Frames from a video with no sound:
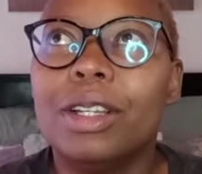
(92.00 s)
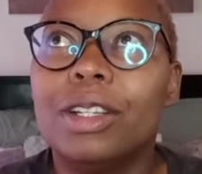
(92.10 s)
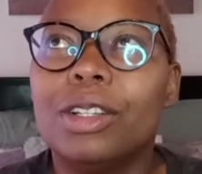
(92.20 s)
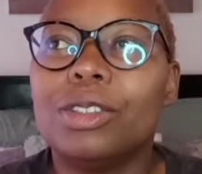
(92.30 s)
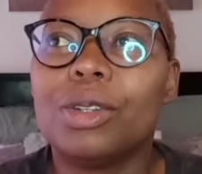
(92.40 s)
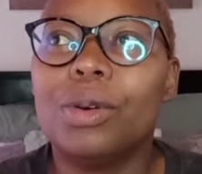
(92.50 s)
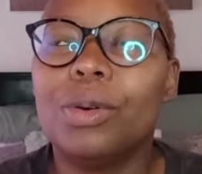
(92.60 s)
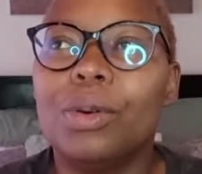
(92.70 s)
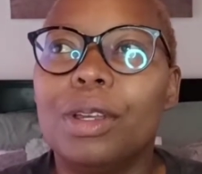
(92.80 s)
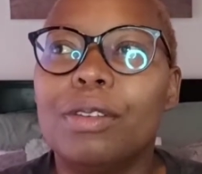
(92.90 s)

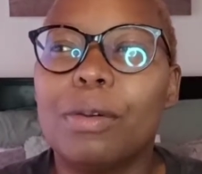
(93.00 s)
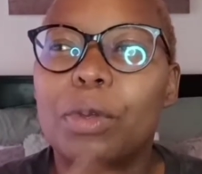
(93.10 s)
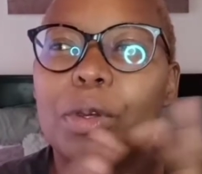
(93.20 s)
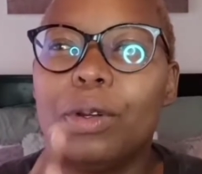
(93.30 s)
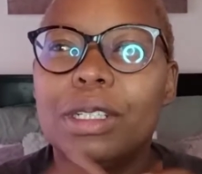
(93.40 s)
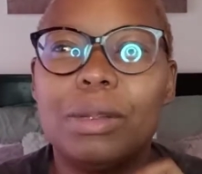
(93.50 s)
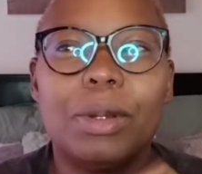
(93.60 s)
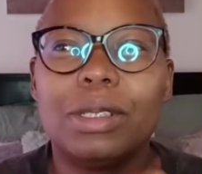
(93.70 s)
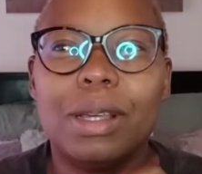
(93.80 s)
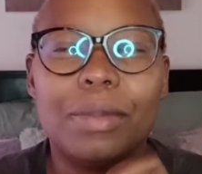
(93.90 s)
So if I'm curious about
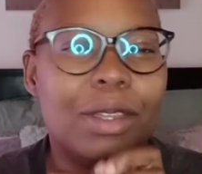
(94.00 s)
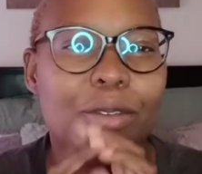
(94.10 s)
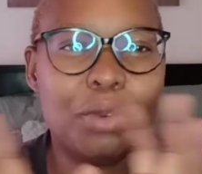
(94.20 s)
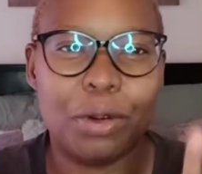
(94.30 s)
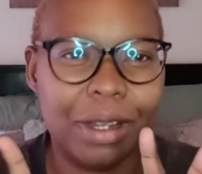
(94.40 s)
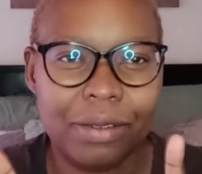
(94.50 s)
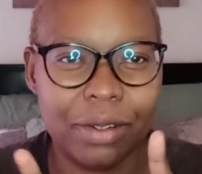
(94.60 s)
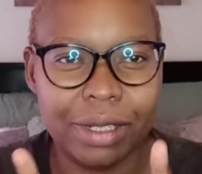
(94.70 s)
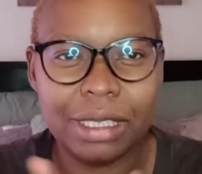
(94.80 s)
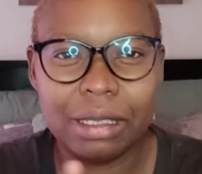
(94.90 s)
something for whatever
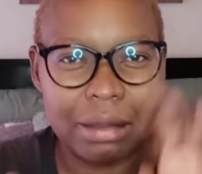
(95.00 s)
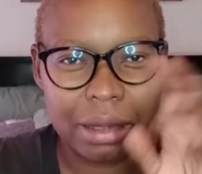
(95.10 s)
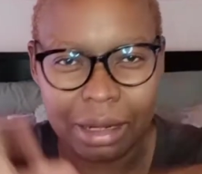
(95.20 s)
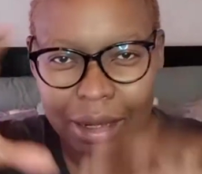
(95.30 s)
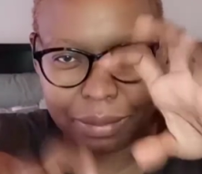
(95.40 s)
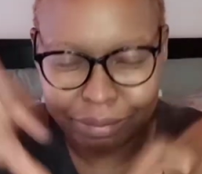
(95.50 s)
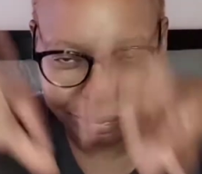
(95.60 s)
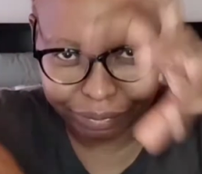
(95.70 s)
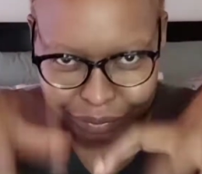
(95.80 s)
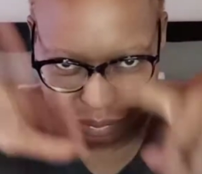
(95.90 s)
reason, then I'm
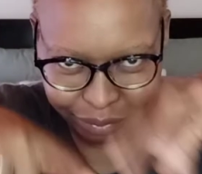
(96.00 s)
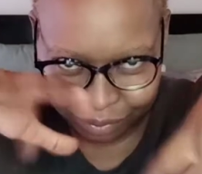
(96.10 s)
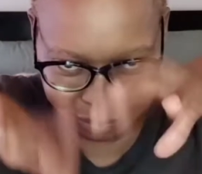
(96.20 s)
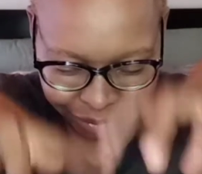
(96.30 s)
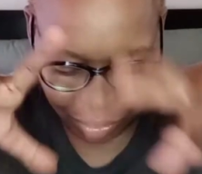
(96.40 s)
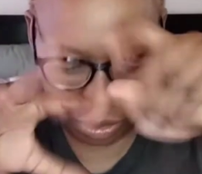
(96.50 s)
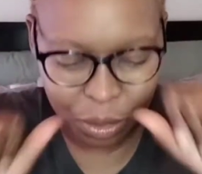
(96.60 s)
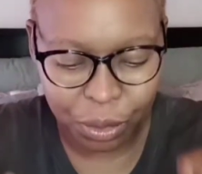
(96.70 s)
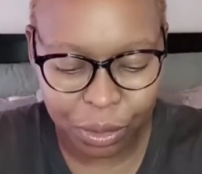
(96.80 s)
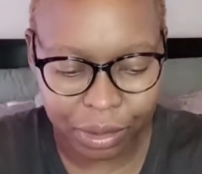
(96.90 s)
on
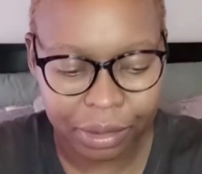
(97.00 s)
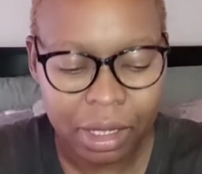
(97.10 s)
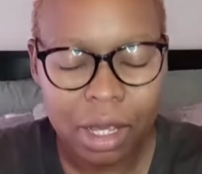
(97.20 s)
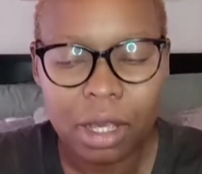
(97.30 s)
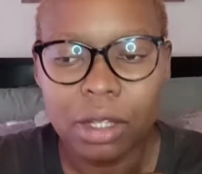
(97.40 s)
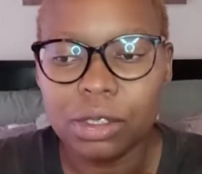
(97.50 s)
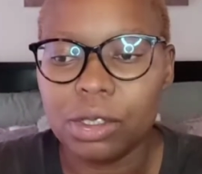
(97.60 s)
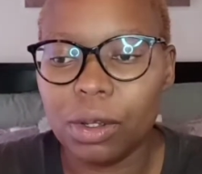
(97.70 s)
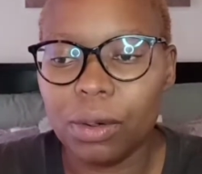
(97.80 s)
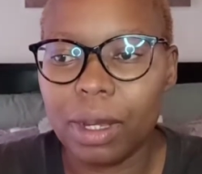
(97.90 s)
Google.
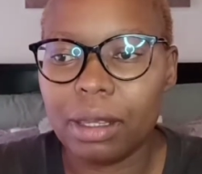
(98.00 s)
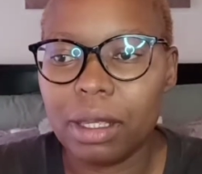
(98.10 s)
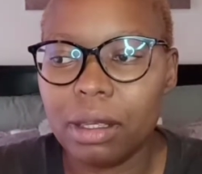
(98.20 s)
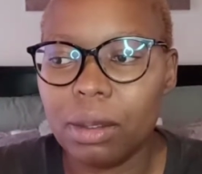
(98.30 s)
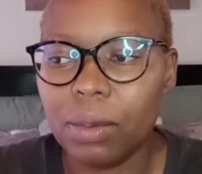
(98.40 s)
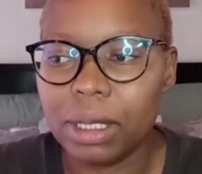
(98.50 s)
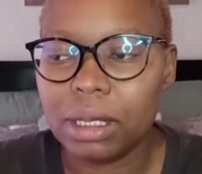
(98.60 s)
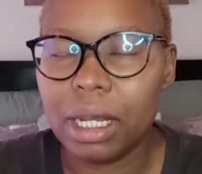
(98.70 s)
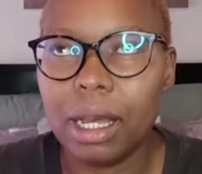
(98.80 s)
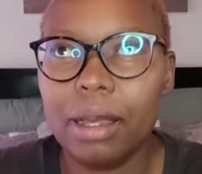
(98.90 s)
So I think the one
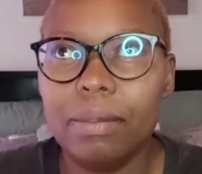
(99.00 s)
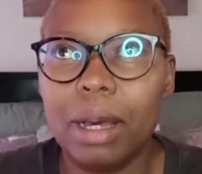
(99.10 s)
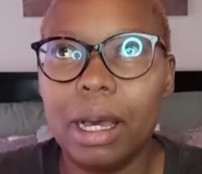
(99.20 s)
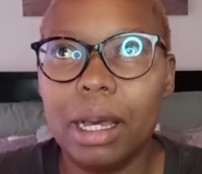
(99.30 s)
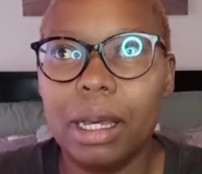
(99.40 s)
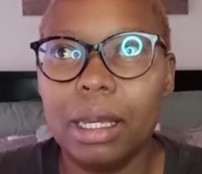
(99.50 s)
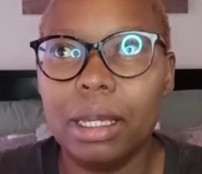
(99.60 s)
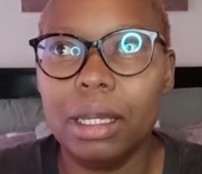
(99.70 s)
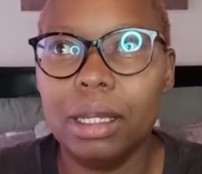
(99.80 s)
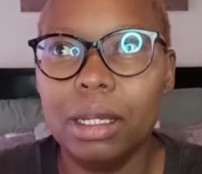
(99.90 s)
time
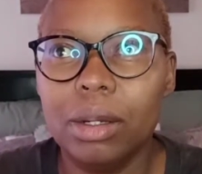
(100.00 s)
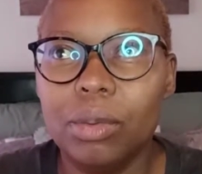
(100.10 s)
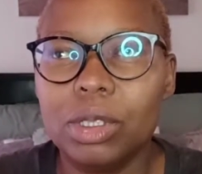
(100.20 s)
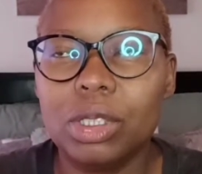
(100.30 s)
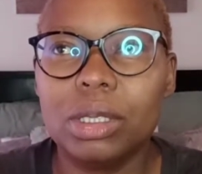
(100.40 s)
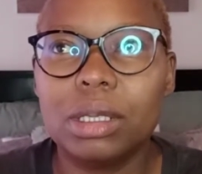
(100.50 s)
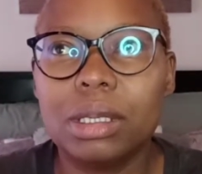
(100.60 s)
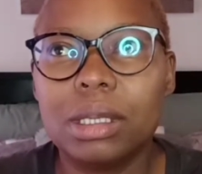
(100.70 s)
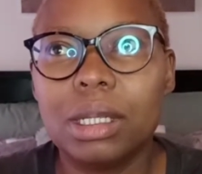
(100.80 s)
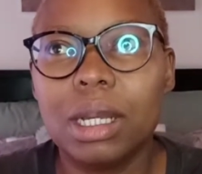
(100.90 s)
I was just